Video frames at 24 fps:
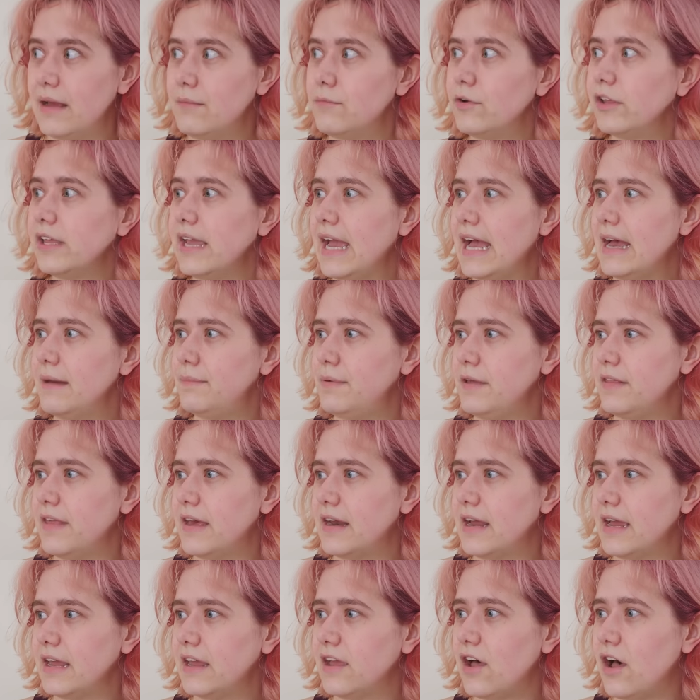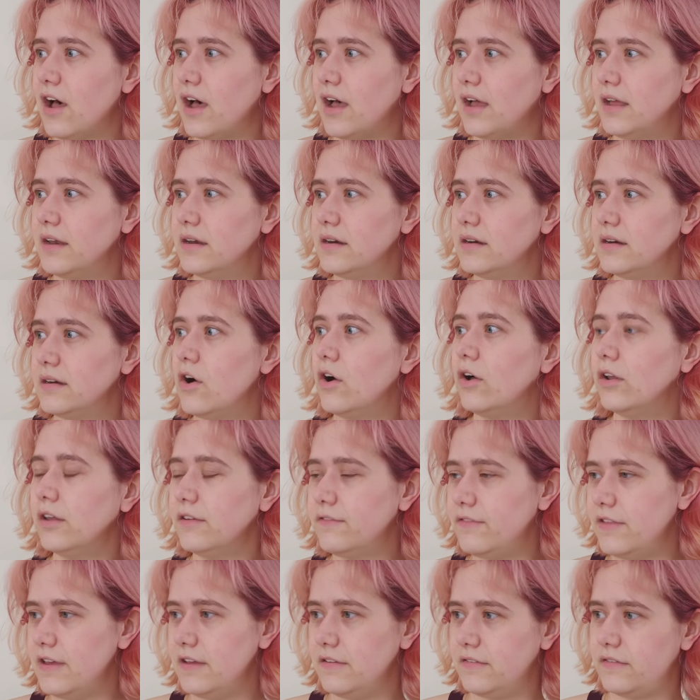I'm really happy that I got all
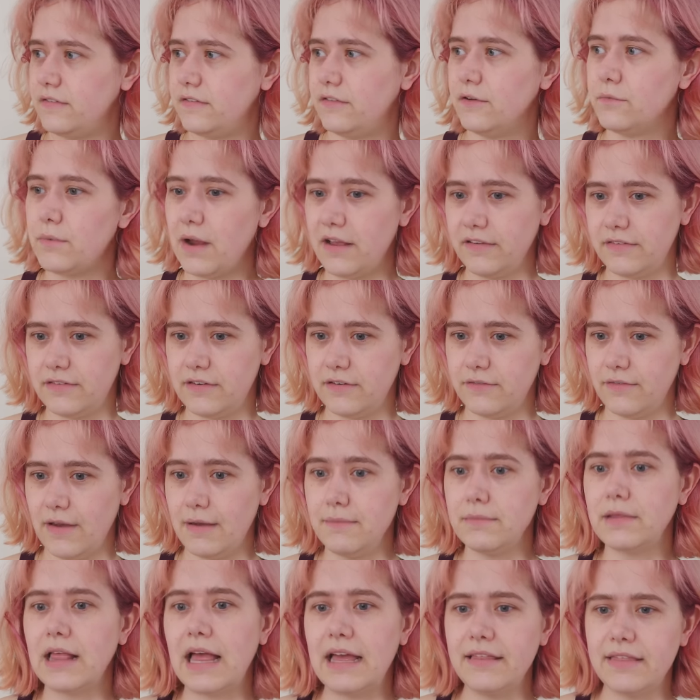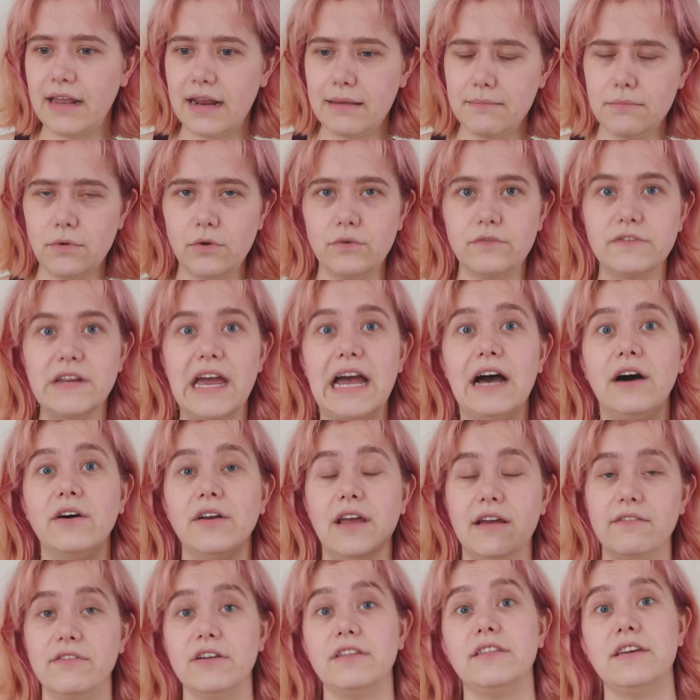of this, the rest of, I'm glad that I moved
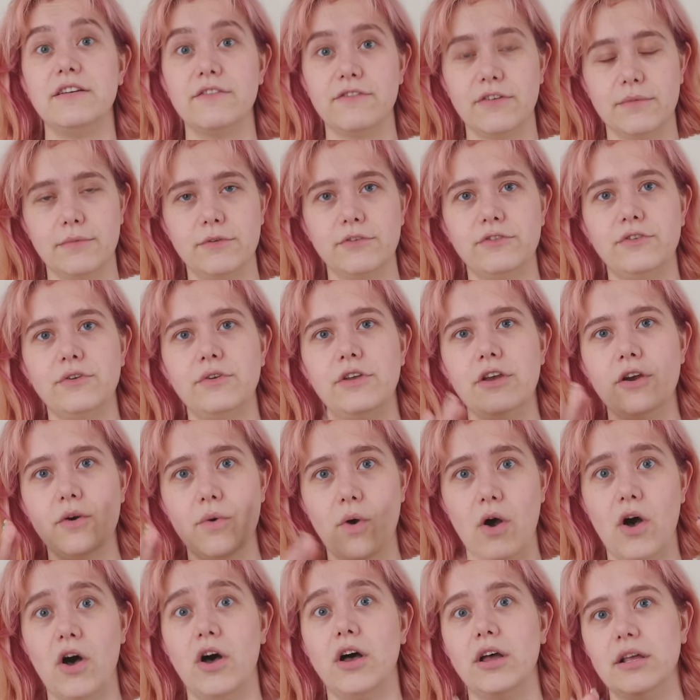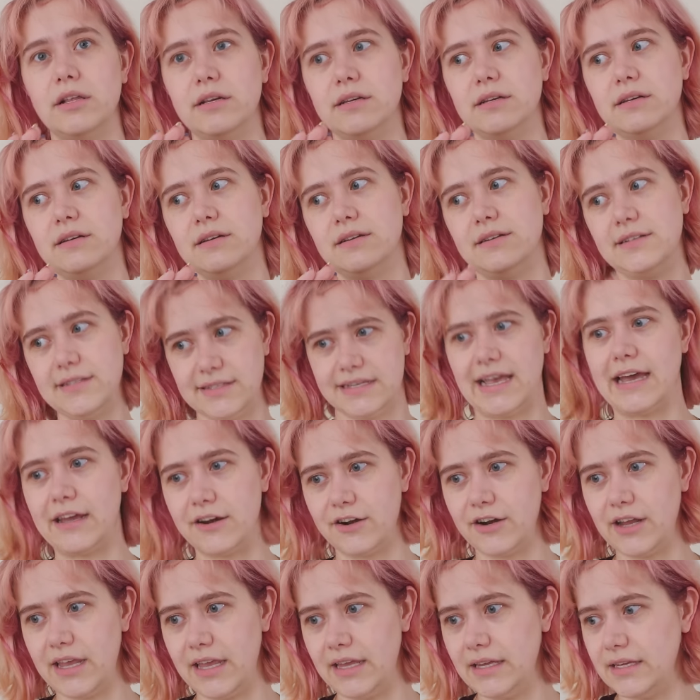out everything from the studio on
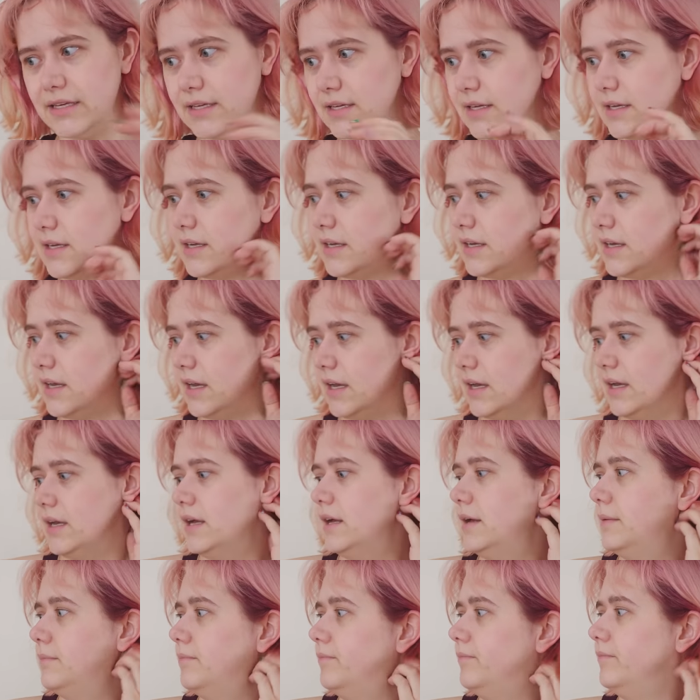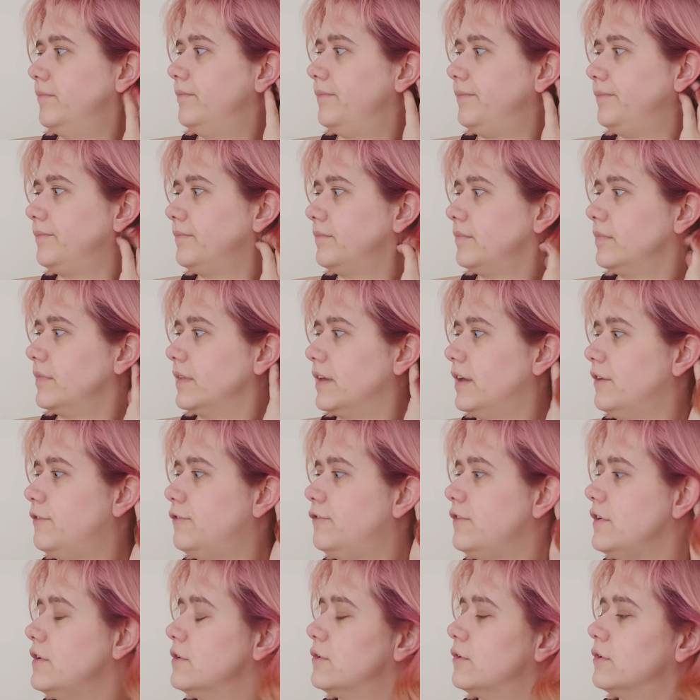Saturday. Um, it
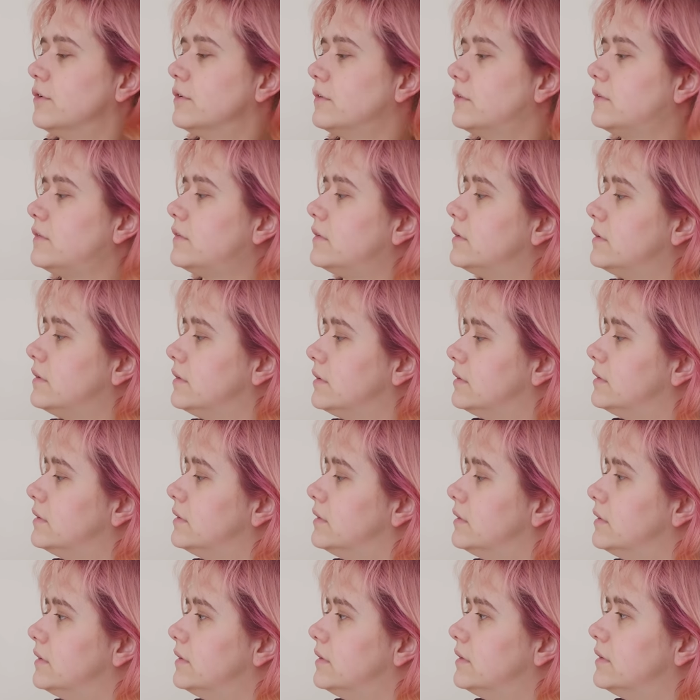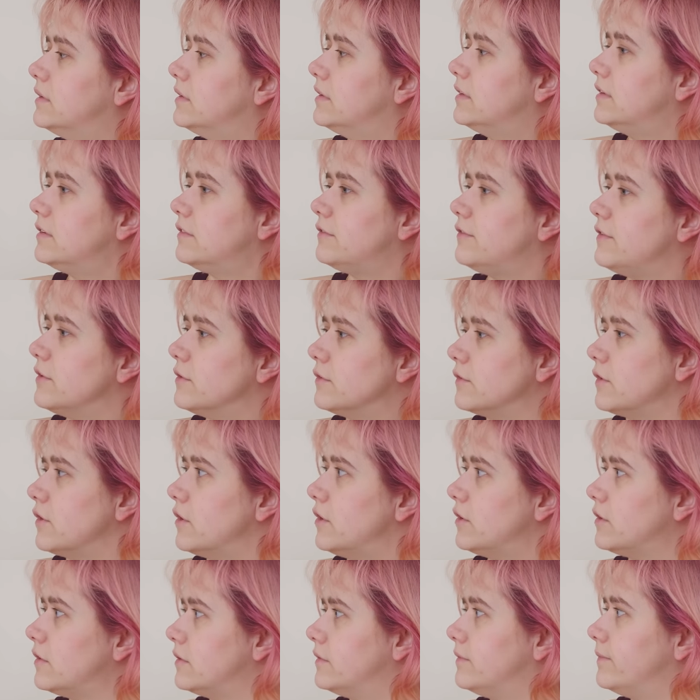feels, feels
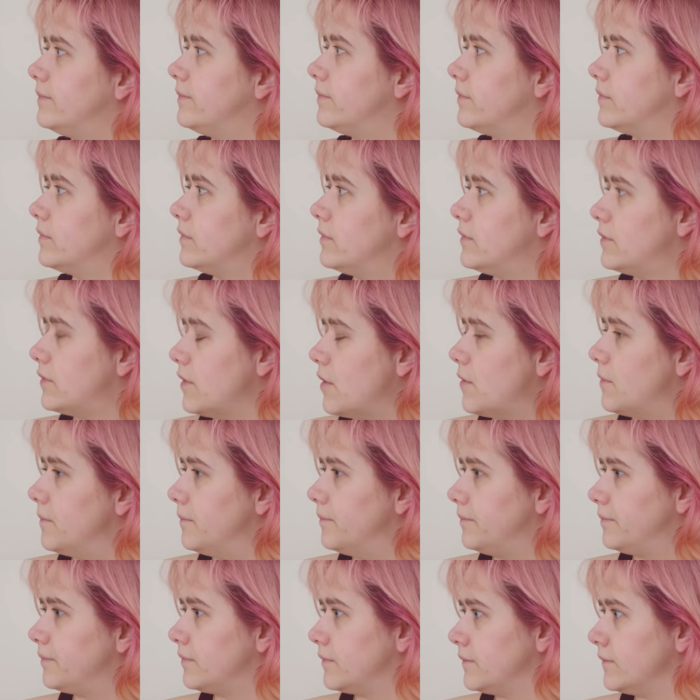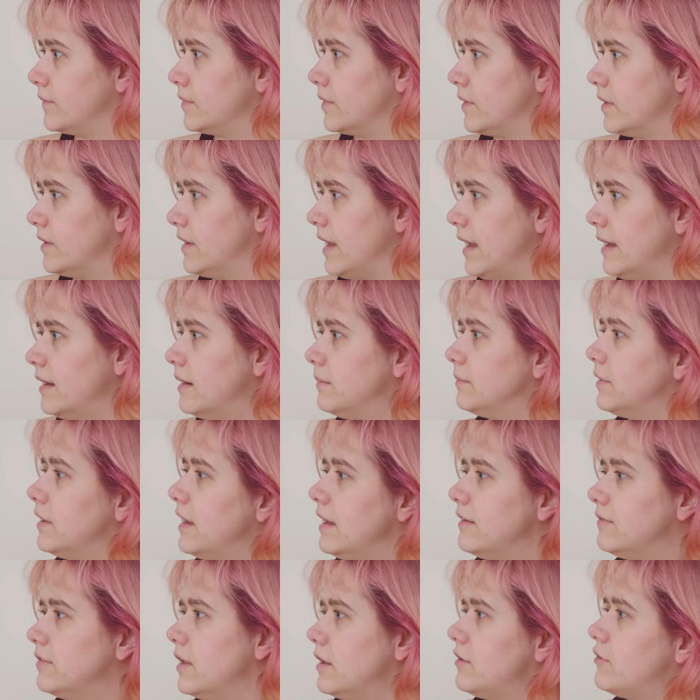good. So, okay, I'm going to
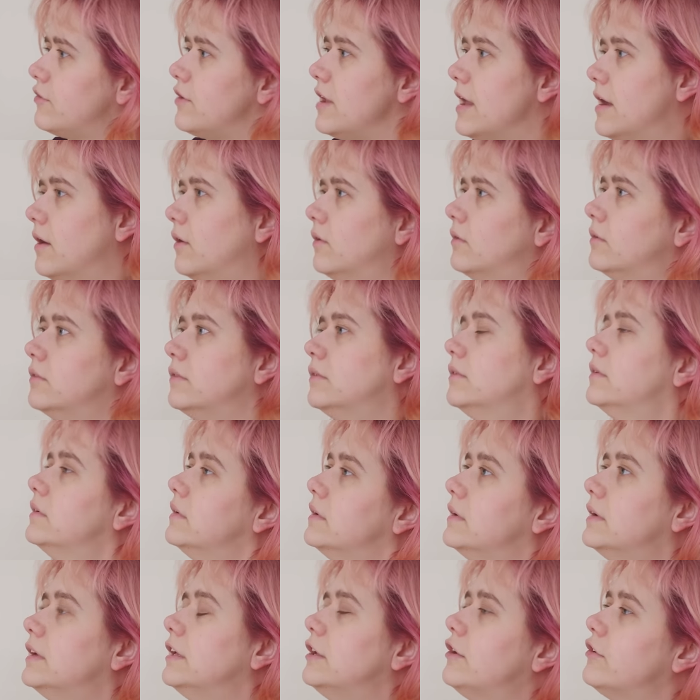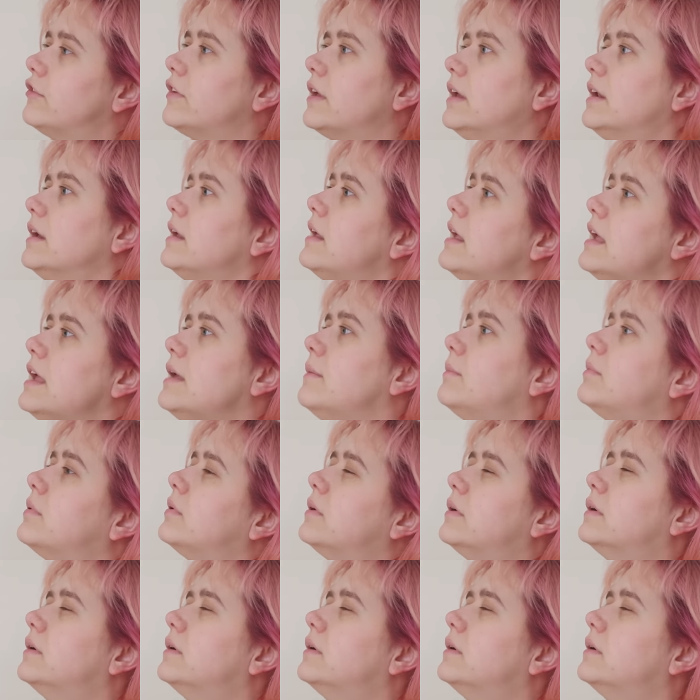have lunch now and just kind of keep